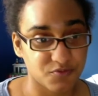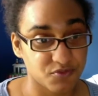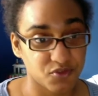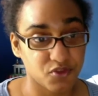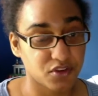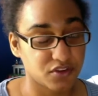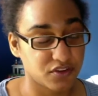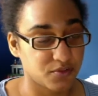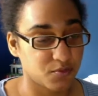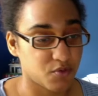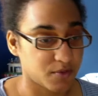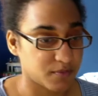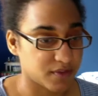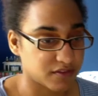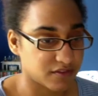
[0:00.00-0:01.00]
totally
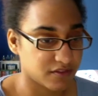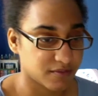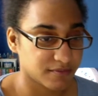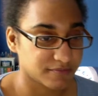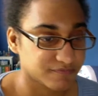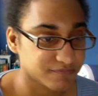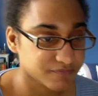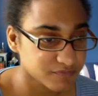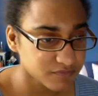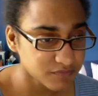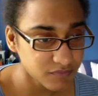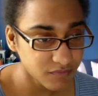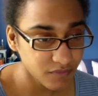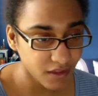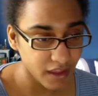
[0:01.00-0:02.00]
disappointment.
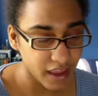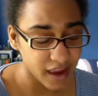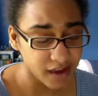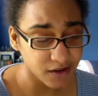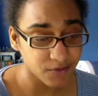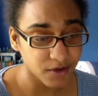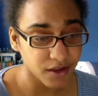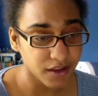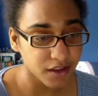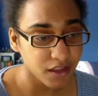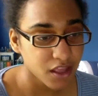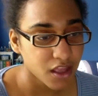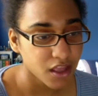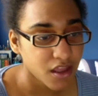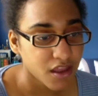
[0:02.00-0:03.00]
Anyway,
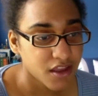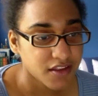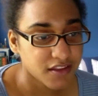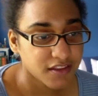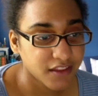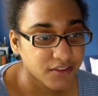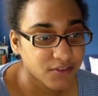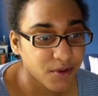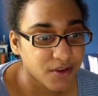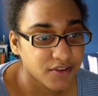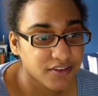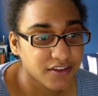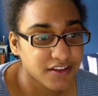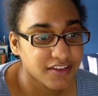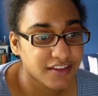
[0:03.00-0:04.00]
next question
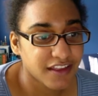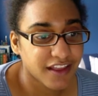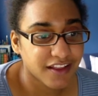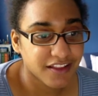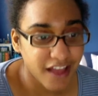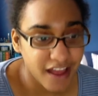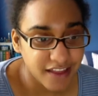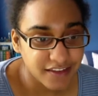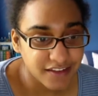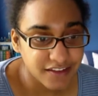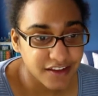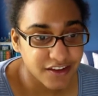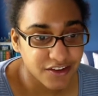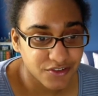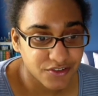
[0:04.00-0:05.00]
is a classic
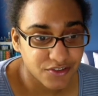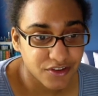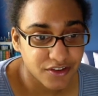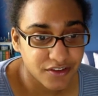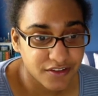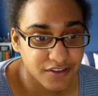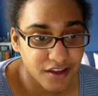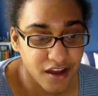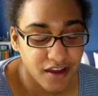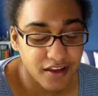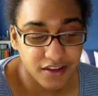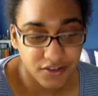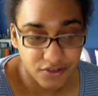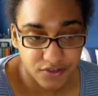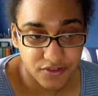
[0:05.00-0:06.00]
that you're just not
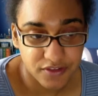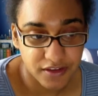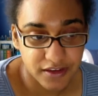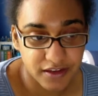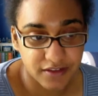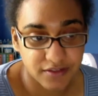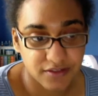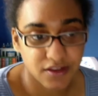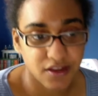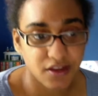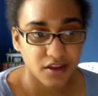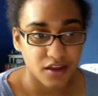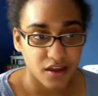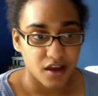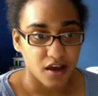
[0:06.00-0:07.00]
interested in.
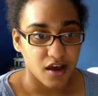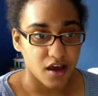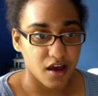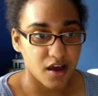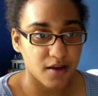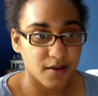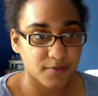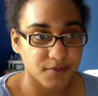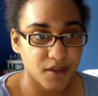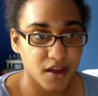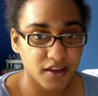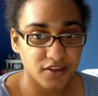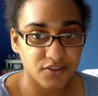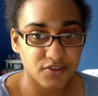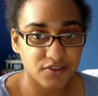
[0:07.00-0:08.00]
I'm not
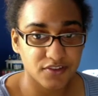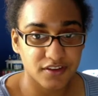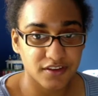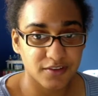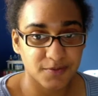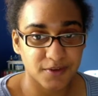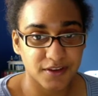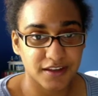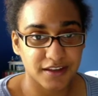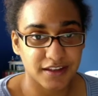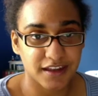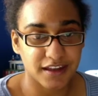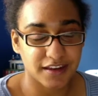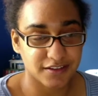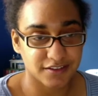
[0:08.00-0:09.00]
interested in reading
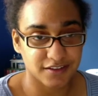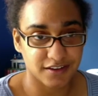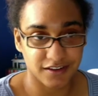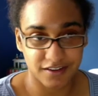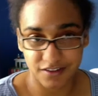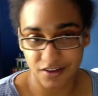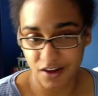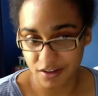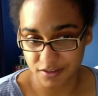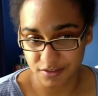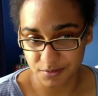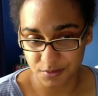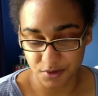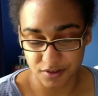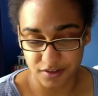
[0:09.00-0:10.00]
any Jedi and Austin
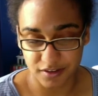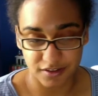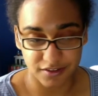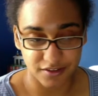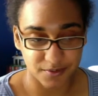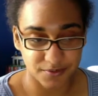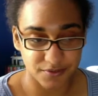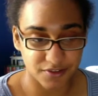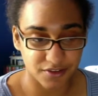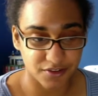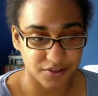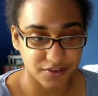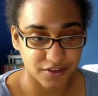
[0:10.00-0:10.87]
books anytime soon.